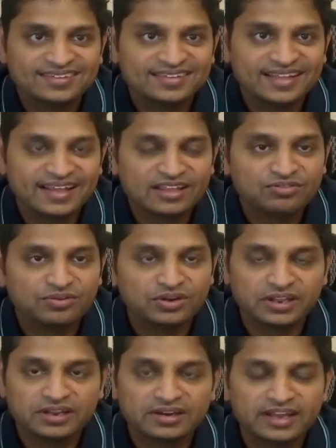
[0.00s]
Thanks for
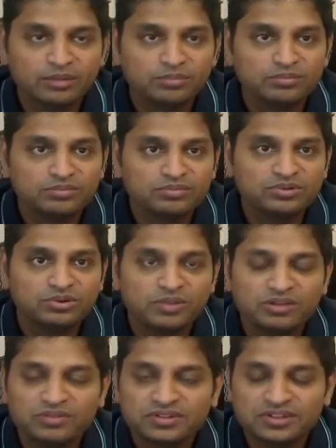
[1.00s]
taking time to
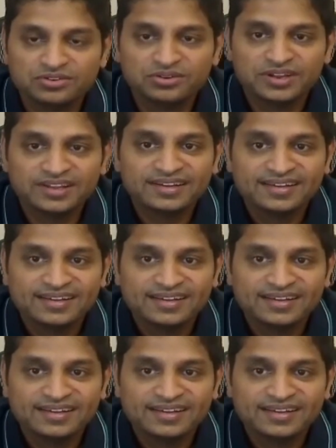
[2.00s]
be with us today.